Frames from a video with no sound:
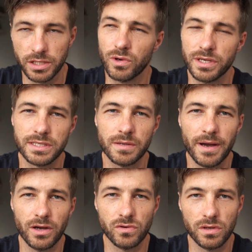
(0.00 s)
What is it
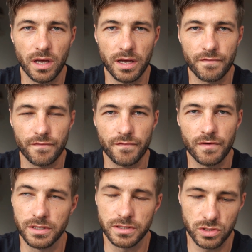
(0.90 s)
about your life
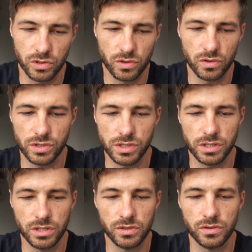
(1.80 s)
that has caused
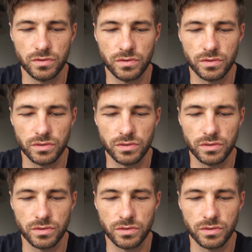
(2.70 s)
you